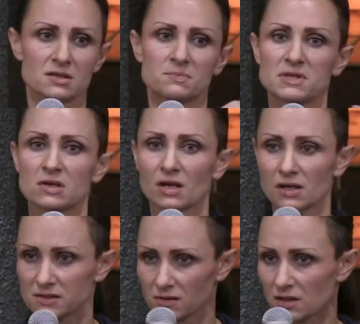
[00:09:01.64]
just
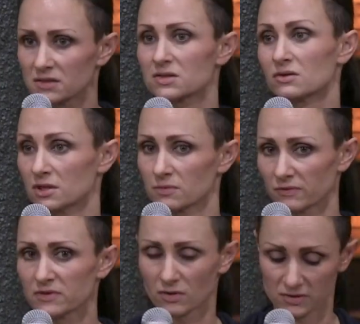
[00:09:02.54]
particular to this church
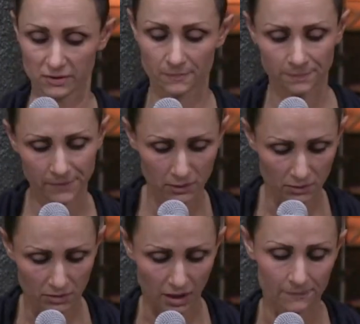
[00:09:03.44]
we've chosen.
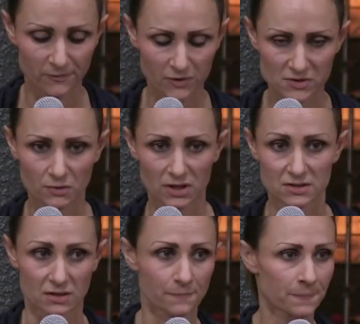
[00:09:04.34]
Okay, first
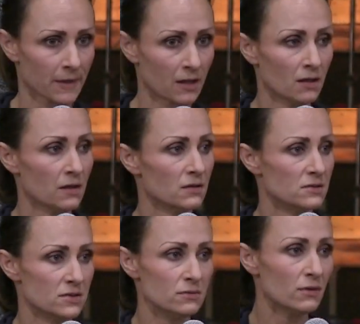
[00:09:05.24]
question
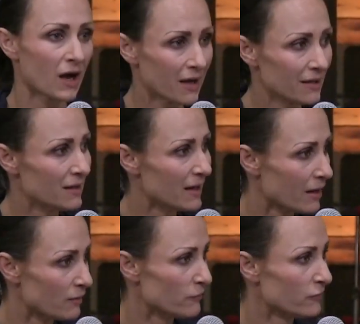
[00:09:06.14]
Do I
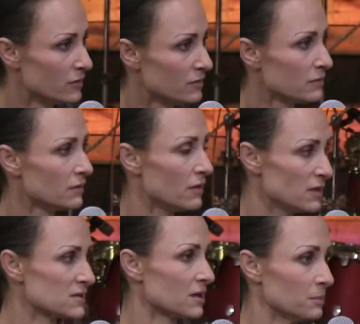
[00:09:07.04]
love
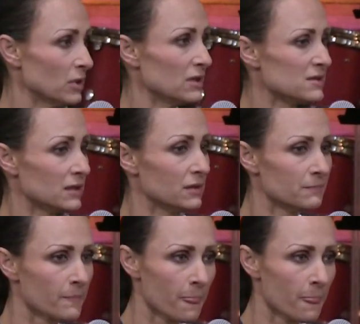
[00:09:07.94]
this community?